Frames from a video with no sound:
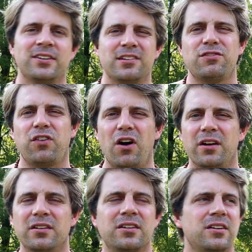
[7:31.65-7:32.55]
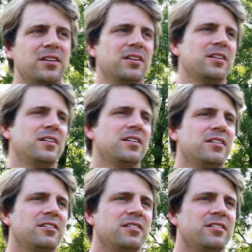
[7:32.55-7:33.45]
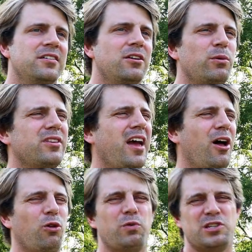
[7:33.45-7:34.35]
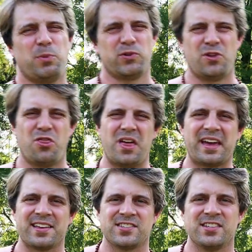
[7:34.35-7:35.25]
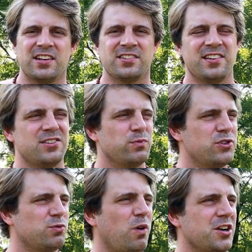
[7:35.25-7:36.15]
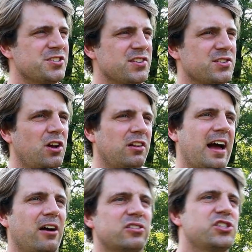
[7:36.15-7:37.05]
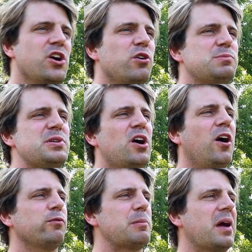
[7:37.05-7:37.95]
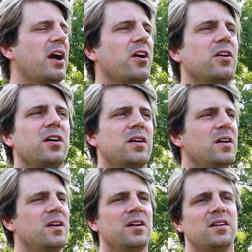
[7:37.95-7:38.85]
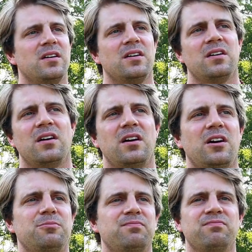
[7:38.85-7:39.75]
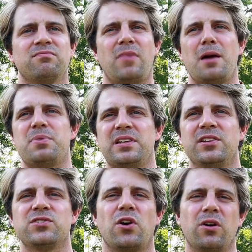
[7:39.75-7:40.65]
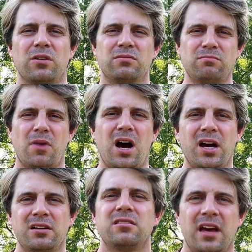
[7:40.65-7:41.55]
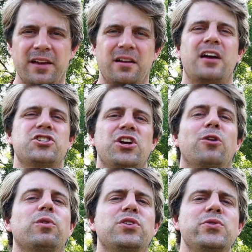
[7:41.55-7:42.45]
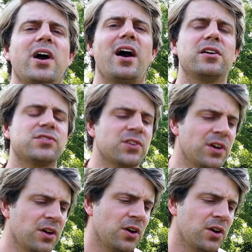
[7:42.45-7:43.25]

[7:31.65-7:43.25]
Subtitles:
It's fun. You know, what the hell are we supposed to think as citizens? We're just watching this clown show. It's beyond repair. My opinions are mine, and I share with you guys.